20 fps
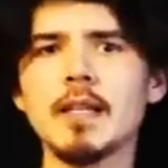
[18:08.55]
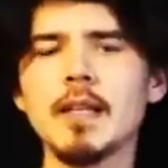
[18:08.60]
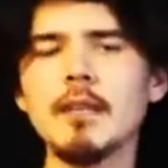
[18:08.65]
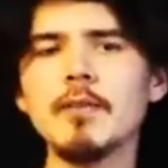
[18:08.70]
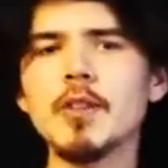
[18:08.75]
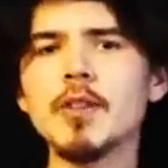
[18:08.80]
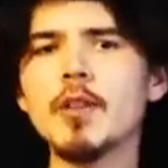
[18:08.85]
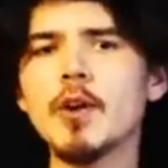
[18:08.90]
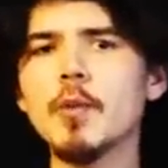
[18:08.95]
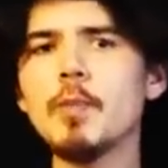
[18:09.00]

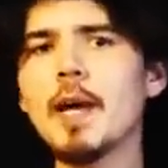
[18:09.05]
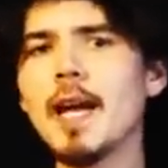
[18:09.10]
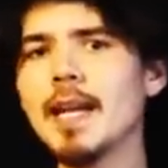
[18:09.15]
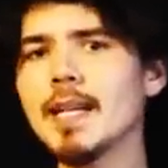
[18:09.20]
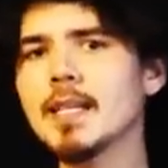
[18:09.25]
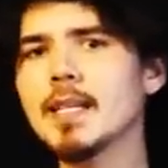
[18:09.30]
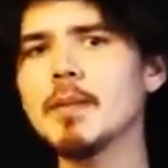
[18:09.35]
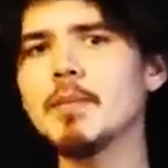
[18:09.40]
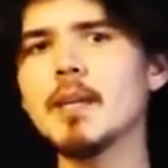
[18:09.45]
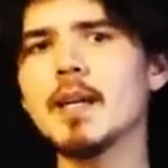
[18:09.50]
Even though
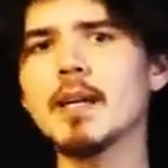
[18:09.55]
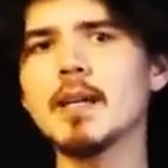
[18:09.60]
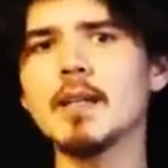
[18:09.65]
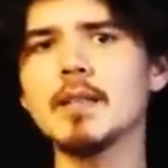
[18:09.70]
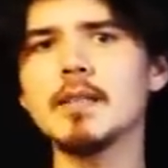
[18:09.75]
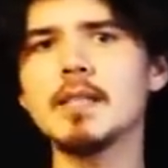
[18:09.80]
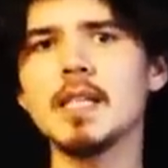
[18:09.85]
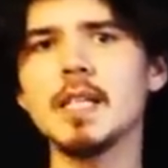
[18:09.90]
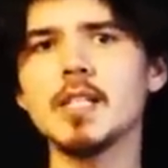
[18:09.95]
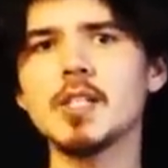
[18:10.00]
pain can be a
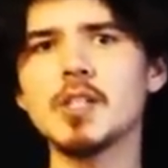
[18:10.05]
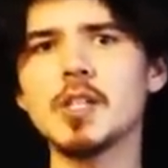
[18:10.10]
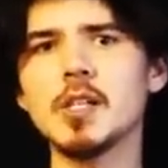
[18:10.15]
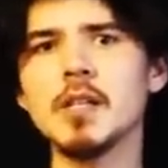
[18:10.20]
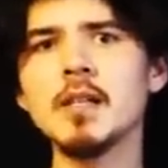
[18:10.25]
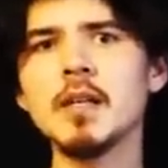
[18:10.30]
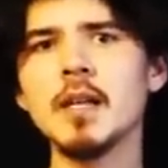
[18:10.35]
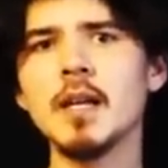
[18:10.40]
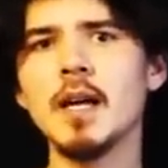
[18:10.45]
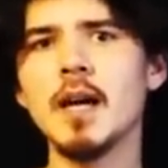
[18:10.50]
good
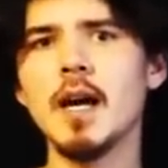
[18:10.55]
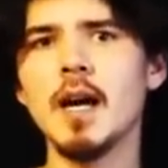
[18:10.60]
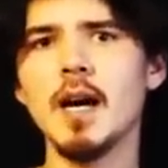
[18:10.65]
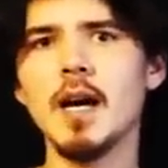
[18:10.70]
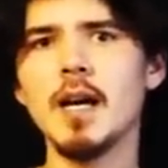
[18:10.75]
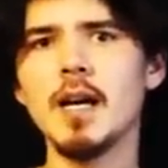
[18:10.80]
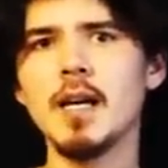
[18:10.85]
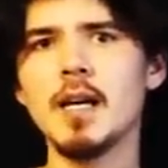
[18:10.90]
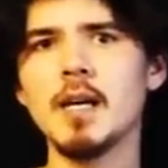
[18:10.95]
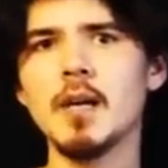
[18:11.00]
teacher,
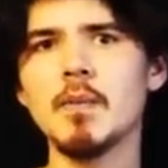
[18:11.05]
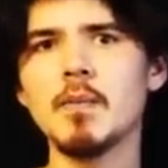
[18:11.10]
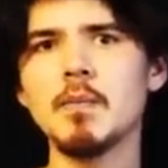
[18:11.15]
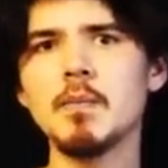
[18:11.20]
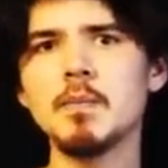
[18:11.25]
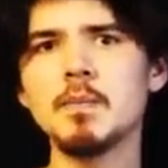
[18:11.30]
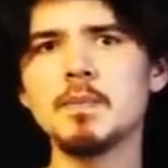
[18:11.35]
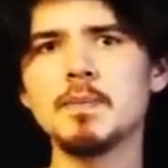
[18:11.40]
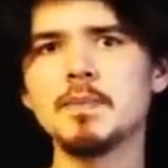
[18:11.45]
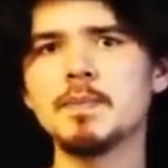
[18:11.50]

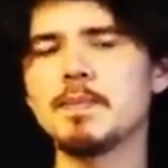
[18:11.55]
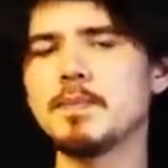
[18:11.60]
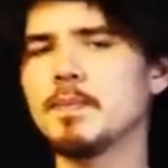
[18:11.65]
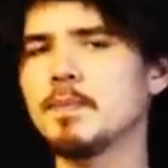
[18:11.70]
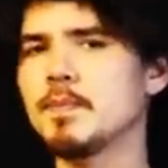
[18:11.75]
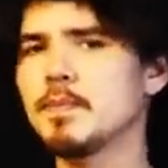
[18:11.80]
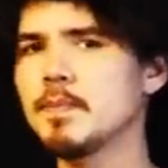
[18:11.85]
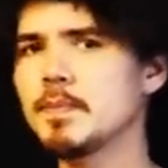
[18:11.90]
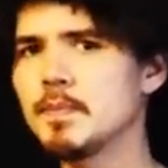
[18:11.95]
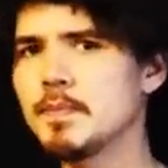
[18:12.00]
um,
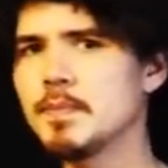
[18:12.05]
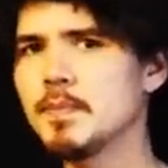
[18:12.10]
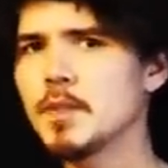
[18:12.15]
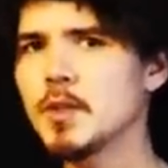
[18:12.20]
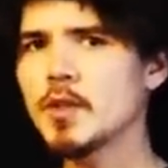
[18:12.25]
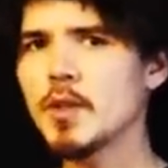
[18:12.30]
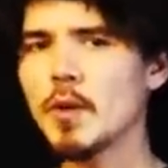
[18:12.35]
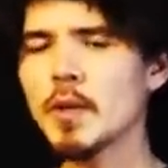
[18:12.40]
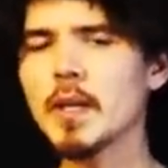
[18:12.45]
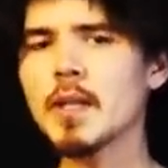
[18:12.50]

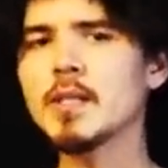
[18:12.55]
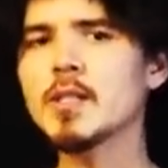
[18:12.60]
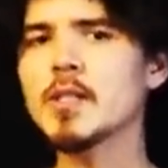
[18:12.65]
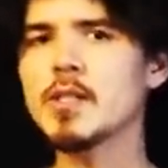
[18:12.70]
so can